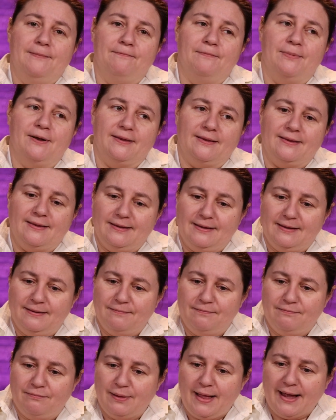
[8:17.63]
But
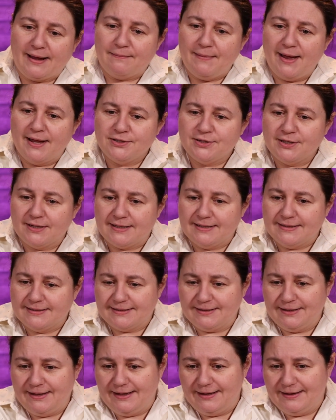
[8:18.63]
the Blackmagic
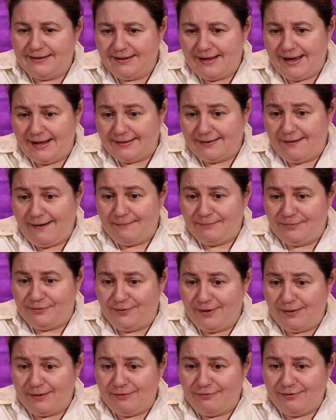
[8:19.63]
is at times
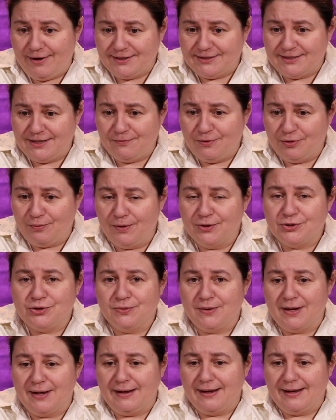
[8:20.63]
very fussy with what
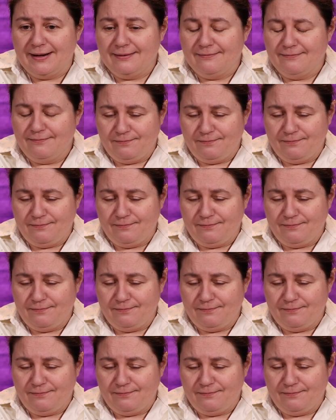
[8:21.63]
you can get